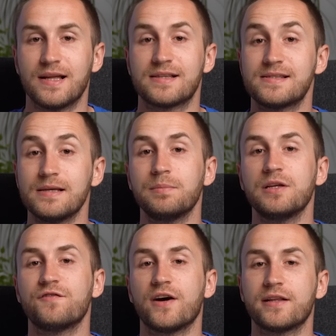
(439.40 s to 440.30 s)
that
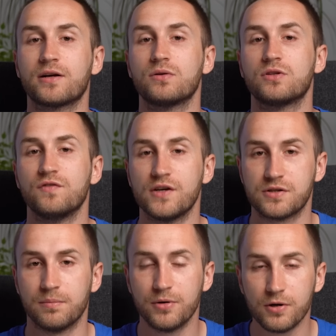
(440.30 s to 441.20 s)
simplify the
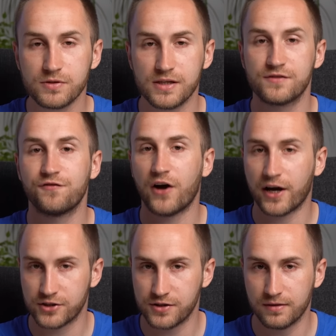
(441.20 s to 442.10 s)
cultivation process
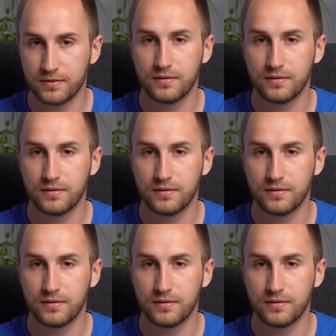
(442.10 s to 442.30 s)
function.